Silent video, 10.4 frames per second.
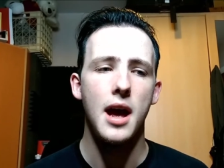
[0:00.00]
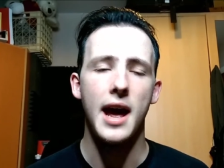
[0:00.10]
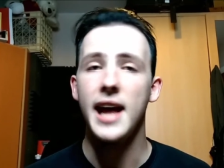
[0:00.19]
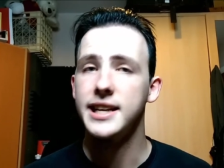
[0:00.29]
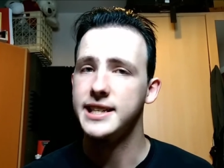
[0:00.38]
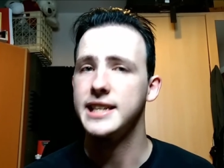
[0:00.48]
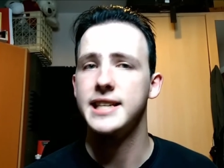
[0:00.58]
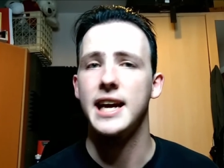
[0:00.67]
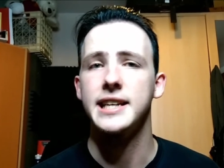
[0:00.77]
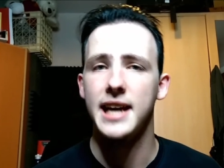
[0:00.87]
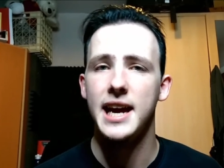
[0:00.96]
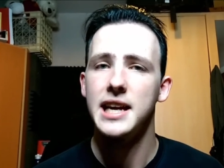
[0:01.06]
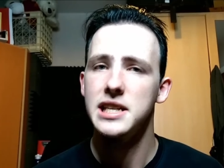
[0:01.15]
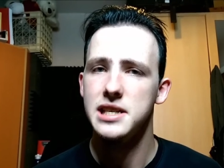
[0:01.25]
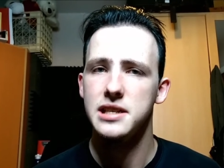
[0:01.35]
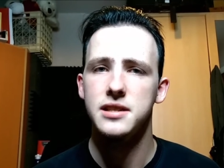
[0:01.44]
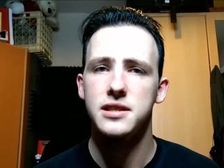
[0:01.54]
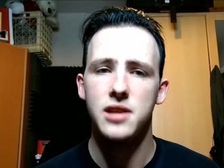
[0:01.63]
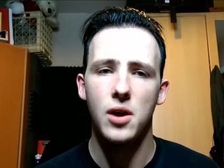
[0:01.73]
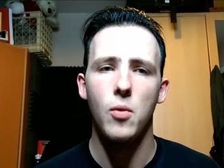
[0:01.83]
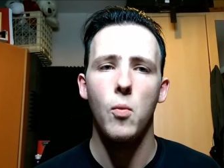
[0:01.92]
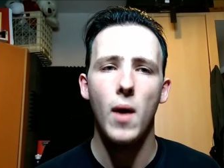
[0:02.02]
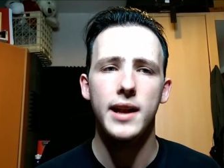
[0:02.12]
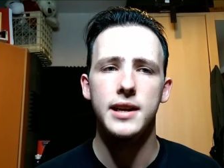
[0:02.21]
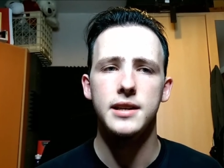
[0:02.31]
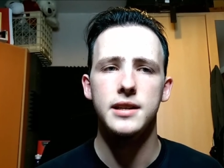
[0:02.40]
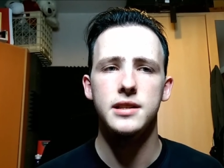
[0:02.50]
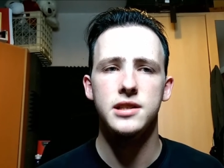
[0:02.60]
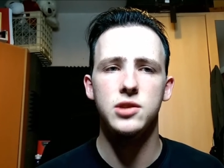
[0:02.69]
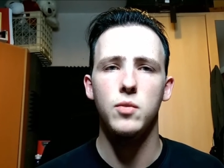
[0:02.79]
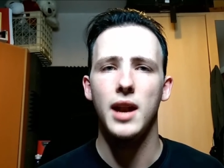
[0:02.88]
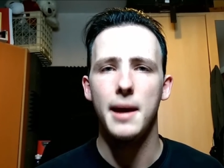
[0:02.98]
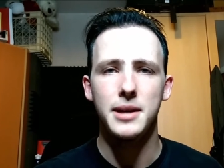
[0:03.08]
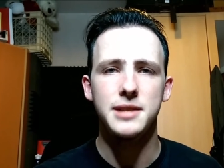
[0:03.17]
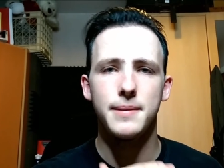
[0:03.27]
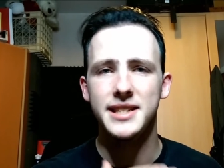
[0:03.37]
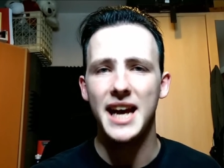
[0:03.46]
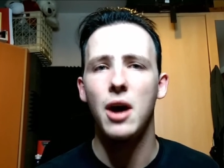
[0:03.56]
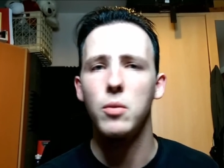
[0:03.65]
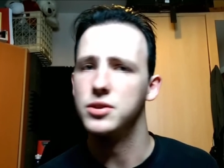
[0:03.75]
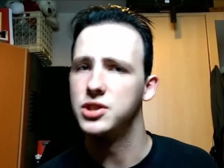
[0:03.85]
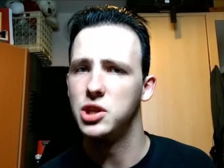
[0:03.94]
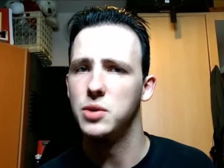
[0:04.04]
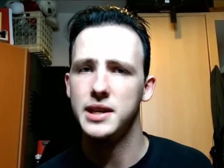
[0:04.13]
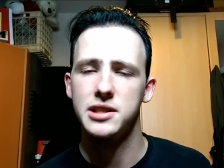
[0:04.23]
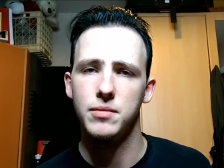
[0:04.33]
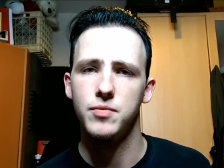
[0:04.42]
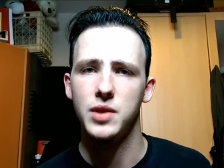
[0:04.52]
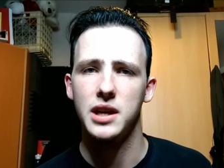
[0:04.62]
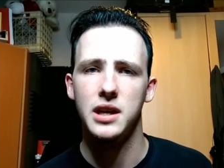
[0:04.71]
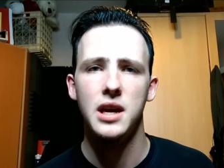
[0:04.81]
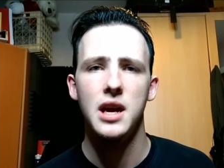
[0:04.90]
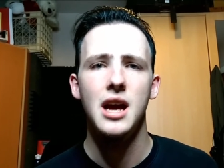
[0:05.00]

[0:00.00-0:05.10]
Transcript: Editing takes ages, so when someone like me spends hours doing something